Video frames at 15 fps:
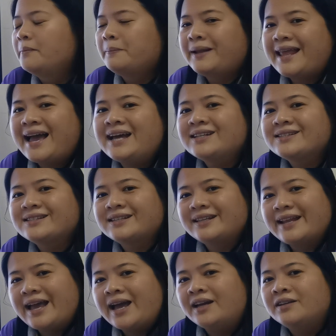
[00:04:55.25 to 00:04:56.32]
plants
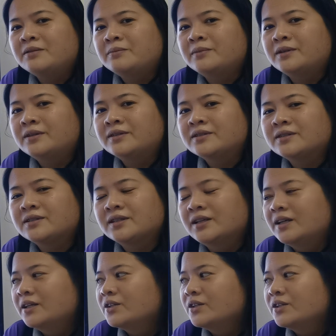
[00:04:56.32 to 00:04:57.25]
and animals.